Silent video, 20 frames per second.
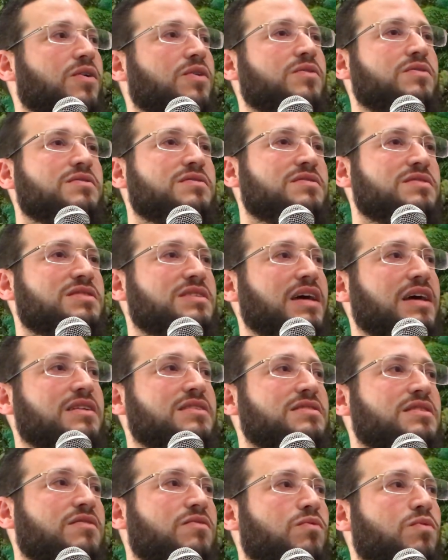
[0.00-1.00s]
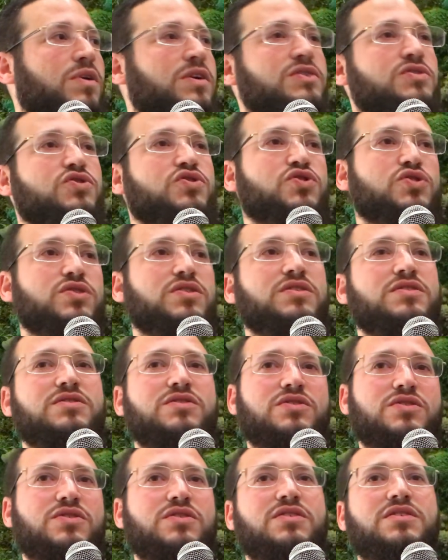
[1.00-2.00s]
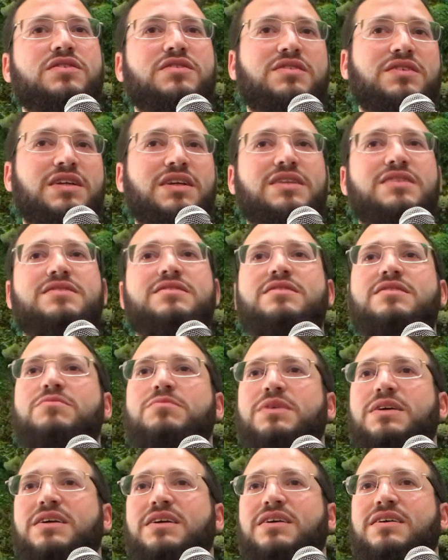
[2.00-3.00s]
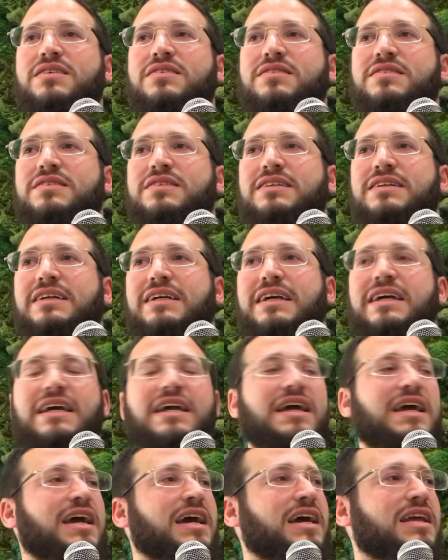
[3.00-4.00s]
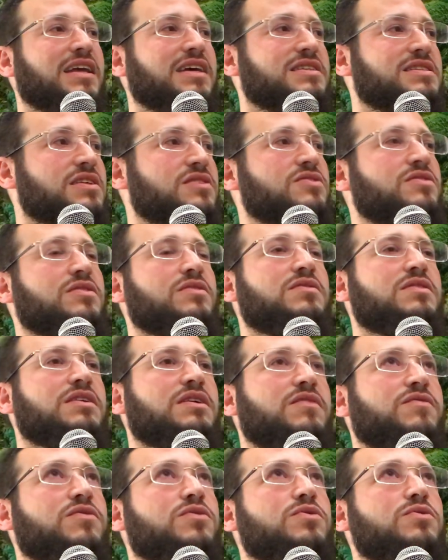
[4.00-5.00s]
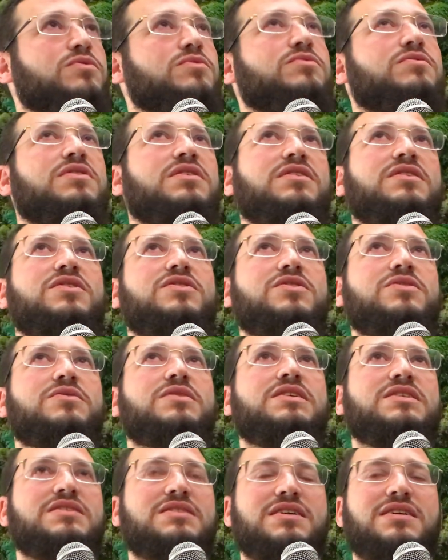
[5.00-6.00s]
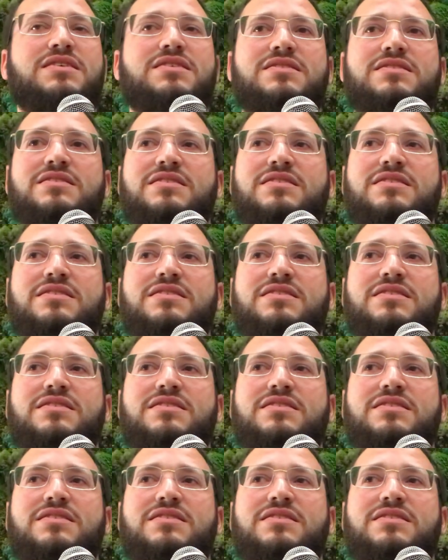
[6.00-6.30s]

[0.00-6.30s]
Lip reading: I can't give up my own sense of what should, could, needs to be. And I said, you know what?